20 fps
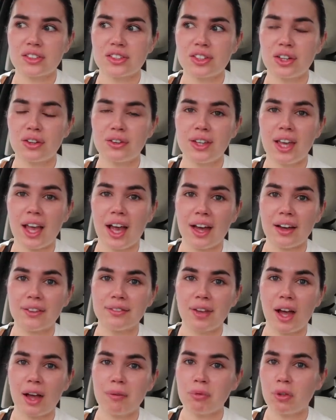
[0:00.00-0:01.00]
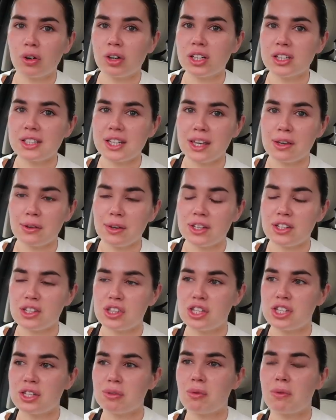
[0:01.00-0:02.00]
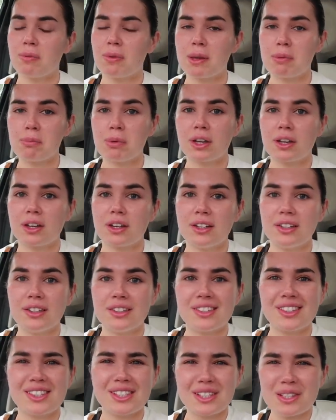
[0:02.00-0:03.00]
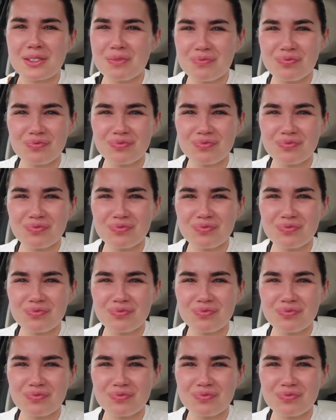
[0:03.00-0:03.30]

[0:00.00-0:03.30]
So yeah, I'm not gonna take you into the gym with me because